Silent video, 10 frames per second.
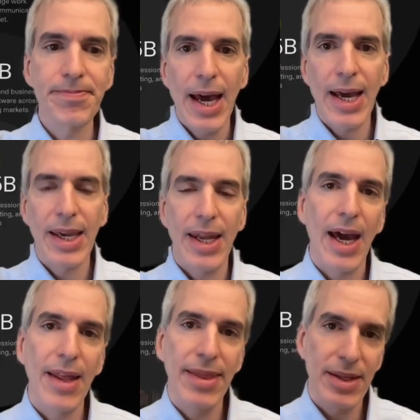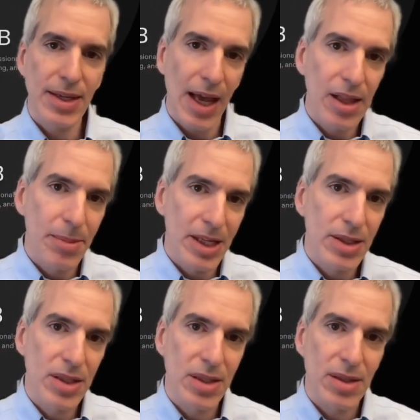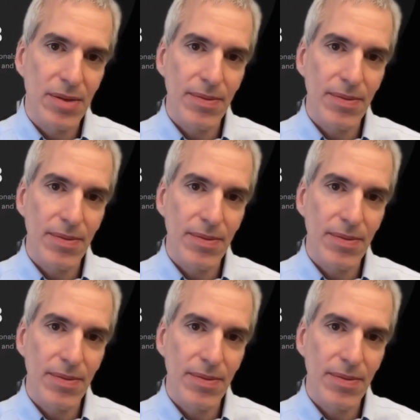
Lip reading: I can add these elements,